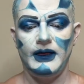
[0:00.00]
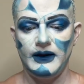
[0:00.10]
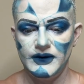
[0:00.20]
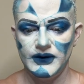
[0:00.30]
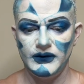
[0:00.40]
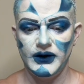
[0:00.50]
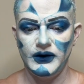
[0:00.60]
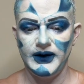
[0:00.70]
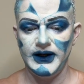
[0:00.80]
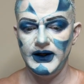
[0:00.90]
so I'm going to
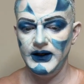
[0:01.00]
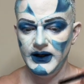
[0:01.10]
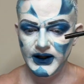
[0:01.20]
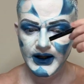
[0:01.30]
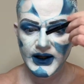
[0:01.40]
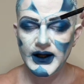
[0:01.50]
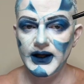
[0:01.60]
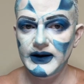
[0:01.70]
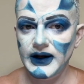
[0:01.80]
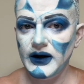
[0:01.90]
go in
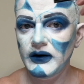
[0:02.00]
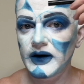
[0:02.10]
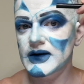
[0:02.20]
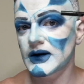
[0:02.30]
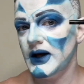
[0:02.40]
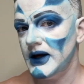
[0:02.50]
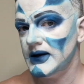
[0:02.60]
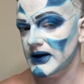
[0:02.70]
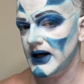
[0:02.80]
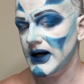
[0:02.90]
and take all these lines
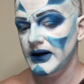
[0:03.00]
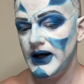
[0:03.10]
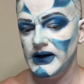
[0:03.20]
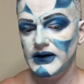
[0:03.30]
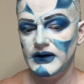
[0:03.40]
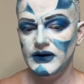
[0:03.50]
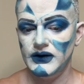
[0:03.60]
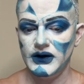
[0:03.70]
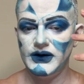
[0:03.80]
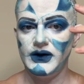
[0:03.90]
and highlight, and so you're
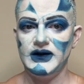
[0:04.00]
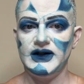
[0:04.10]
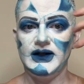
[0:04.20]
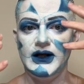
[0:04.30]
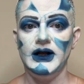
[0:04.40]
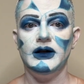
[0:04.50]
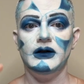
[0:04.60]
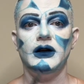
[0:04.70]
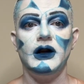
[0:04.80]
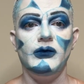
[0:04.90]
going to start to see
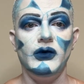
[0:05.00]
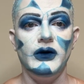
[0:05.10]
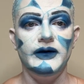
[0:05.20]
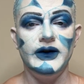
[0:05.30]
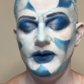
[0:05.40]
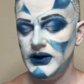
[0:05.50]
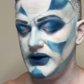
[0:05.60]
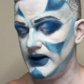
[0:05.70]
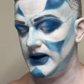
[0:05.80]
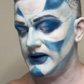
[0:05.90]
a lot more of the
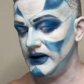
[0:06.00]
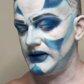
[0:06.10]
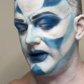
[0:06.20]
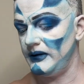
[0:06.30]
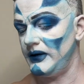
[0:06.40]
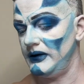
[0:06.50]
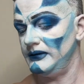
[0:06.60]
dimension and start to come through.